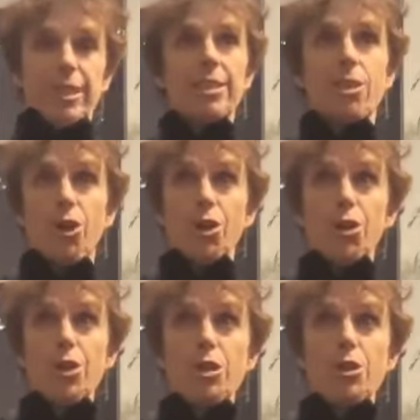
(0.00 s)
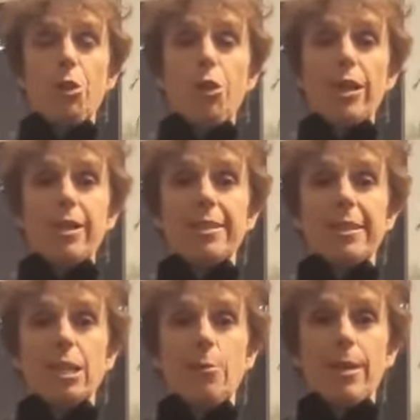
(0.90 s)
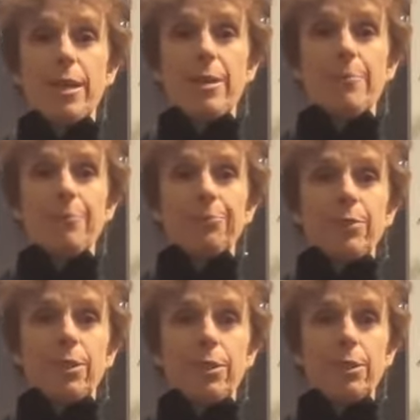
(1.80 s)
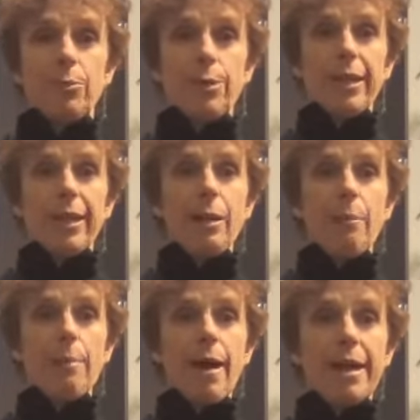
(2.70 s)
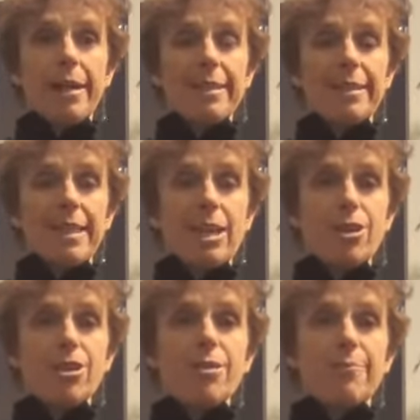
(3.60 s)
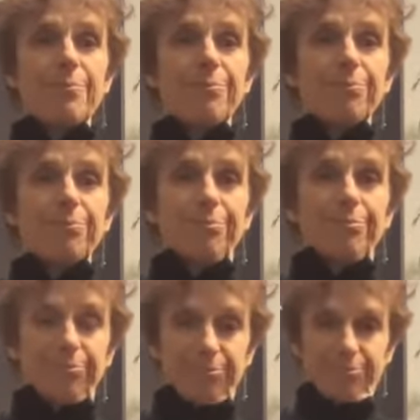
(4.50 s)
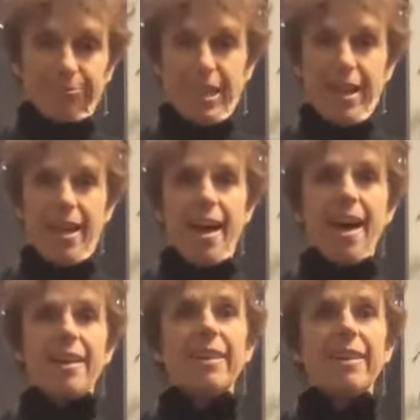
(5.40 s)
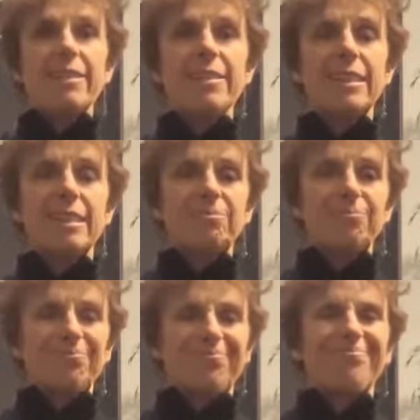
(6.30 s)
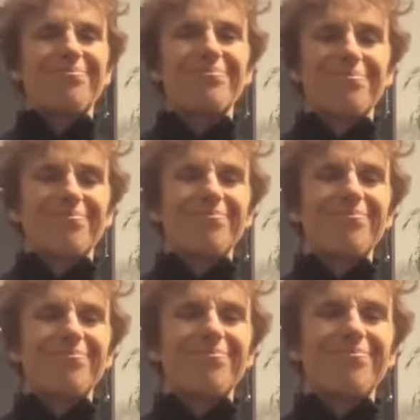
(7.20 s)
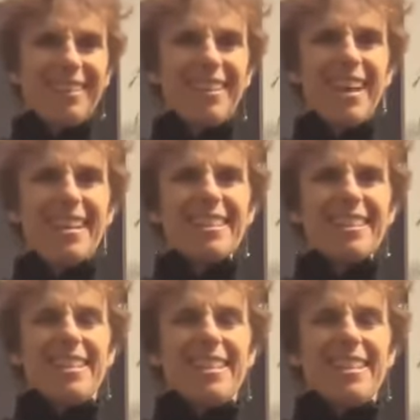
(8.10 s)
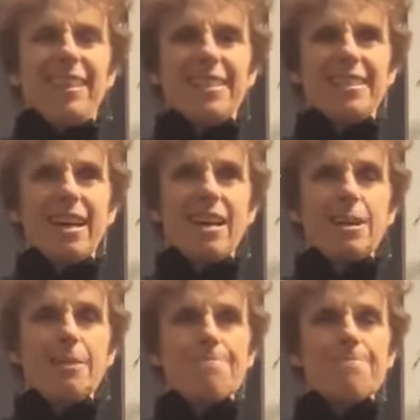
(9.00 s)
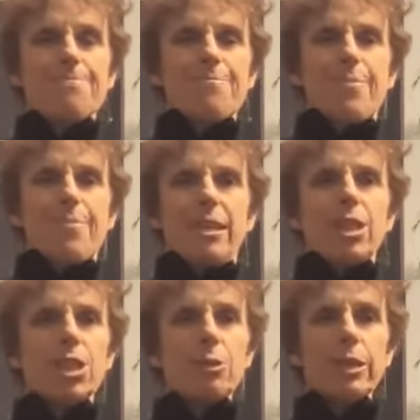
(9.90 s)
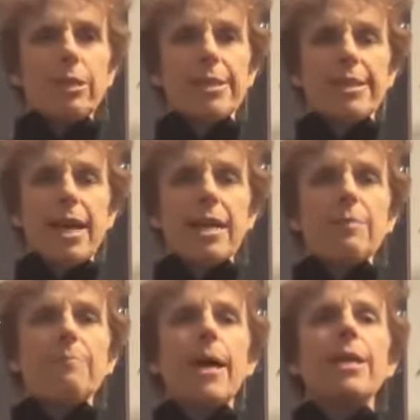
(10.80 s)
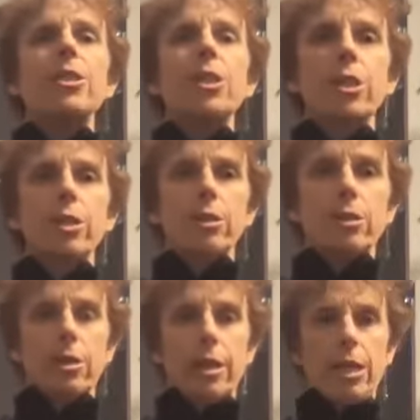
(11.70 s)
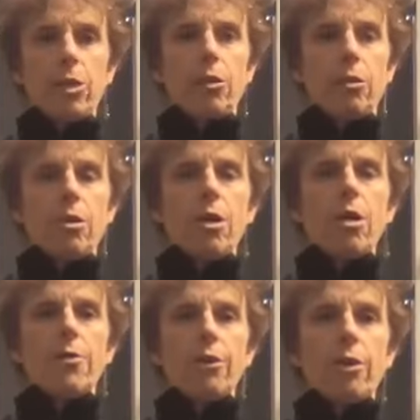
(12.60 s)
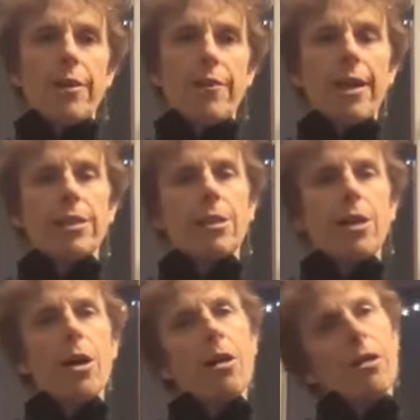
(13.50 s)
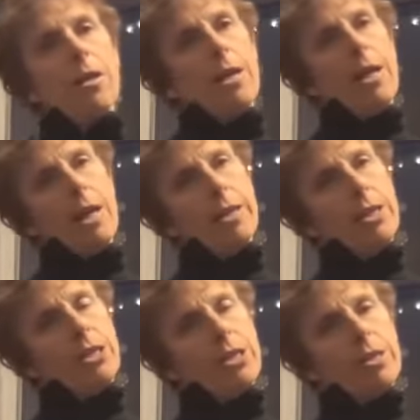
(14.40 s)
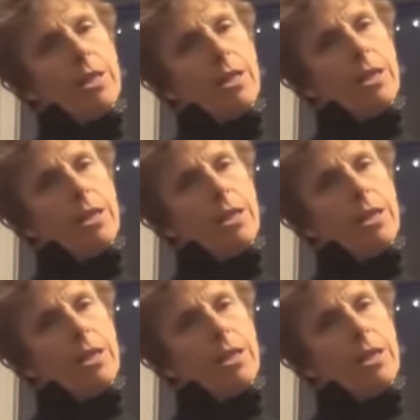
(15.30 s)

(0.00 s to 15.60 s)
It's harder than you think it's going to be. Good, bringing it back to center. And excellent. Okay, let's do a little side bend. So you're going to, again, grow the crown of the head tall, and then just